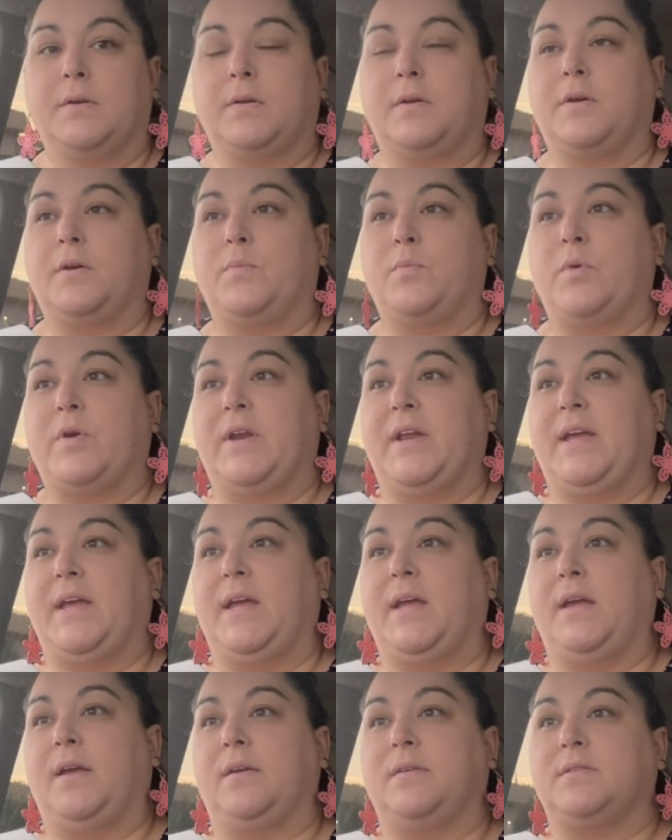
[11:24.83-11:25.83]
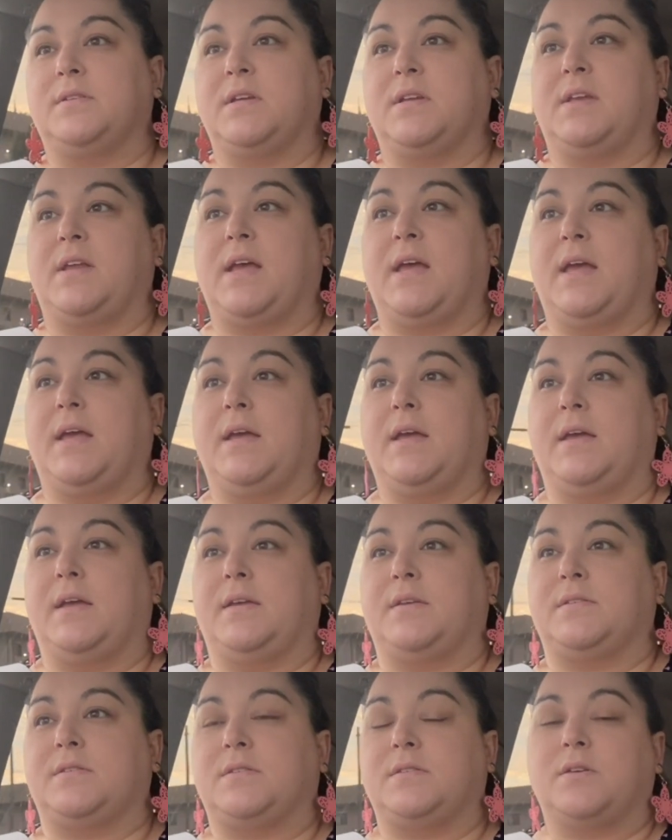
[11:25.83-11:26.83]
Good morning.
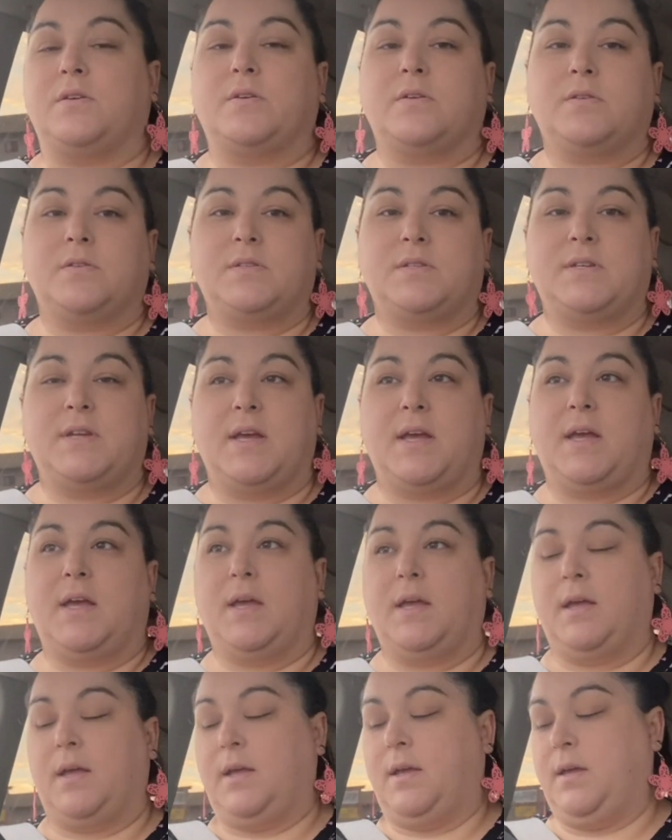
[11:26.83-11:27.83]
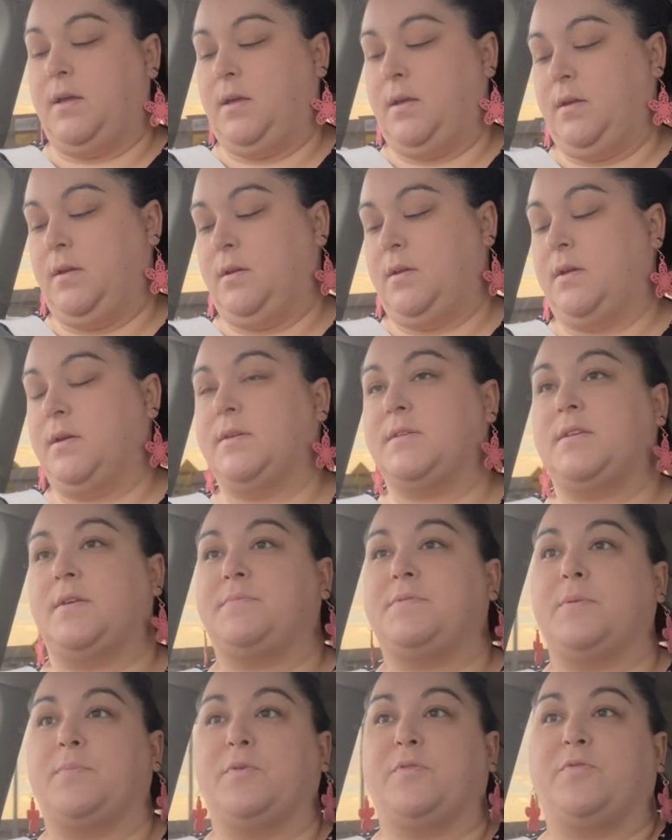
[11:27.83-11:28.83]
Today is Thursday,
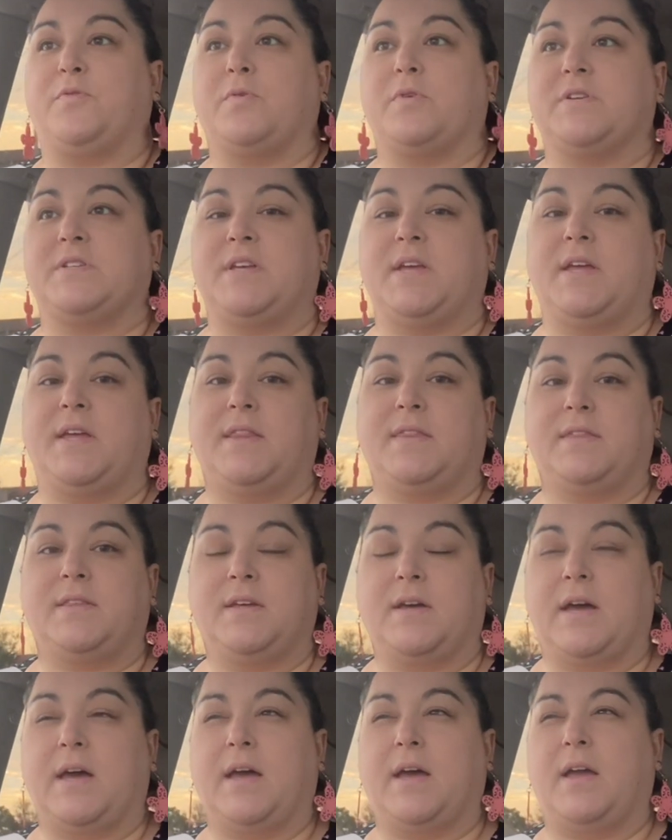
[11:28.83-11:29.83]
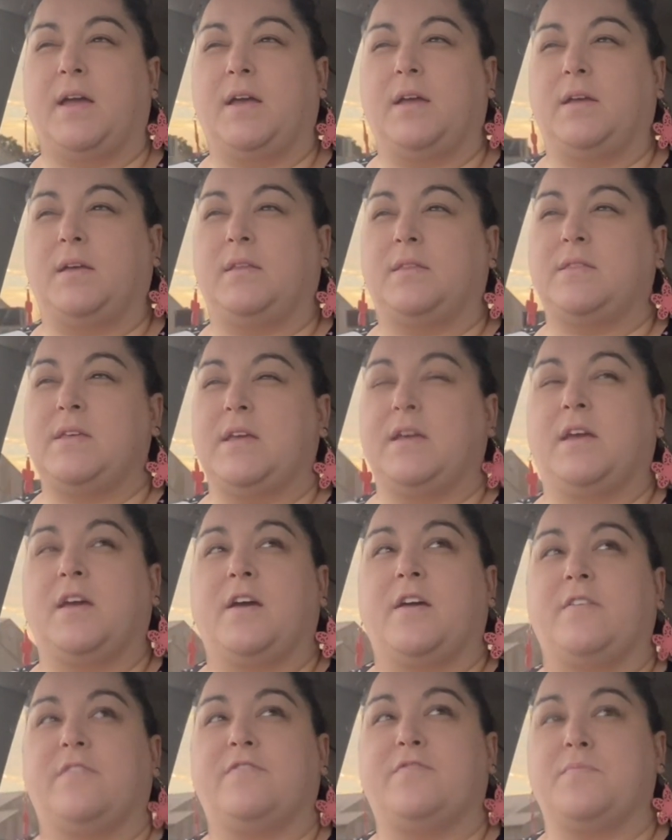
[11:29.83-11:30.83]
September 14th. I think
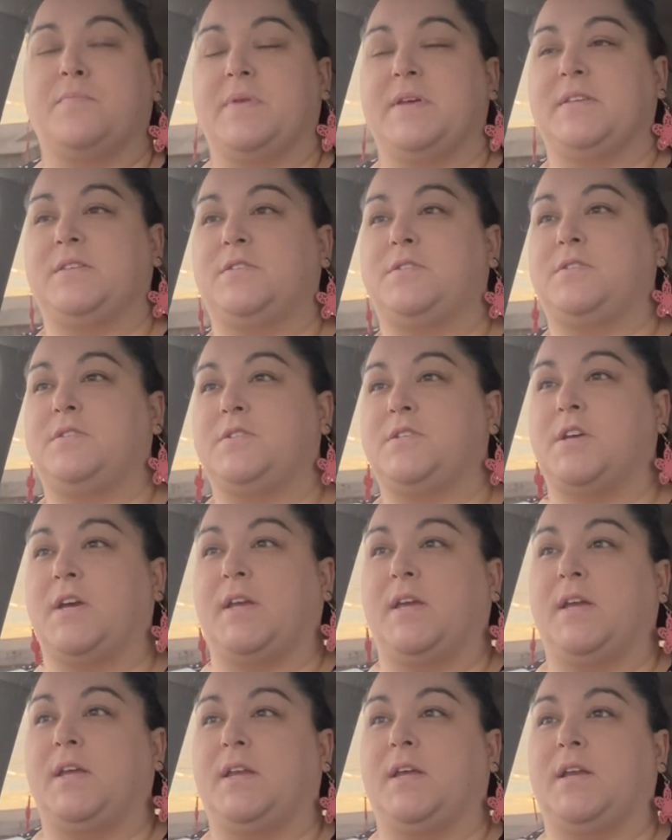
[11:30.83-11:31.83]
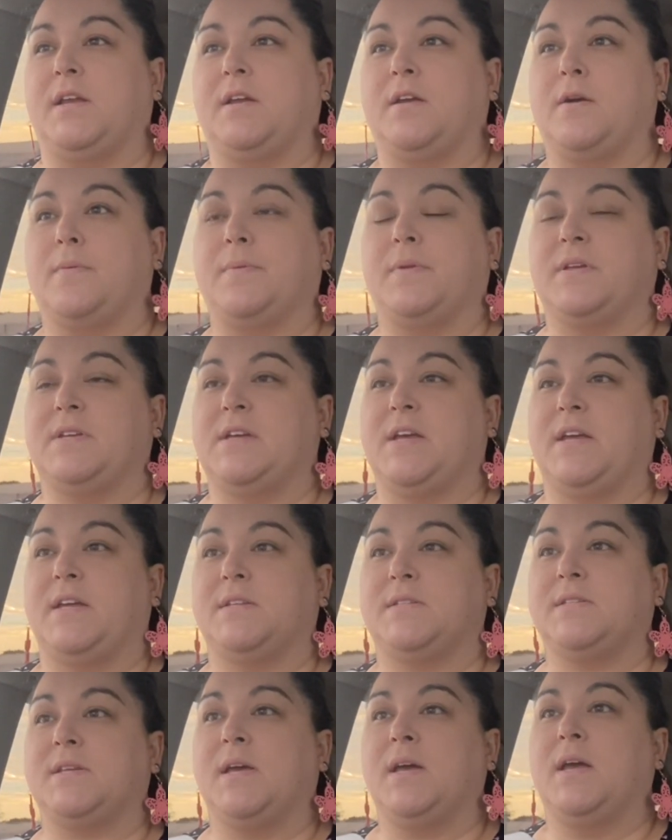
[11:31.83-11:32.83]
I have missed checking in a couple of
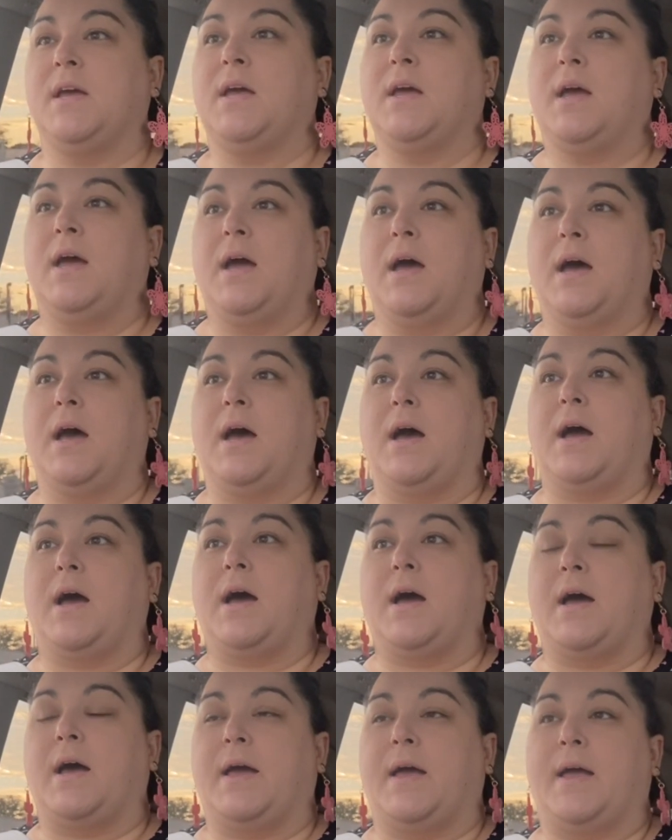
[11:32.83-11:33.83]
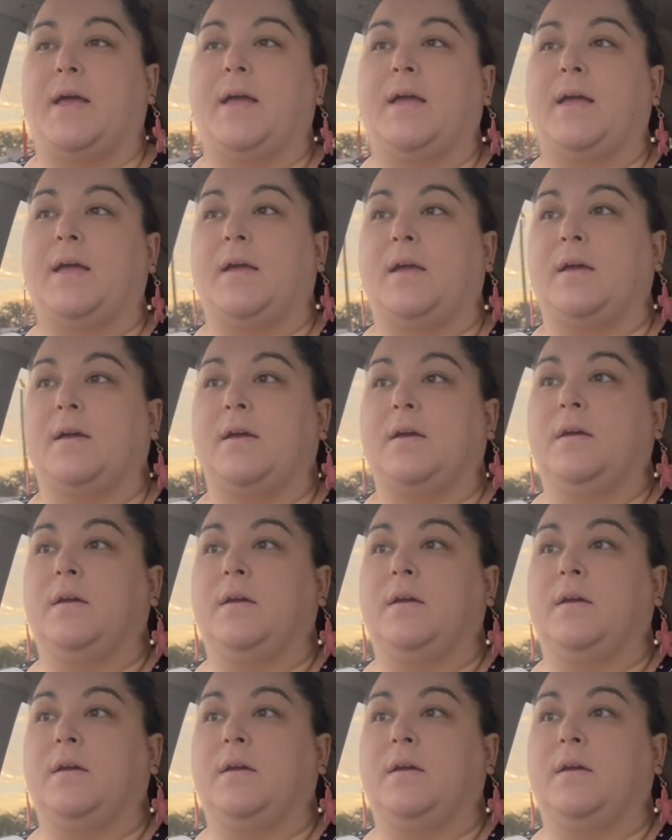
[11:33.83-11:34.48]
days. I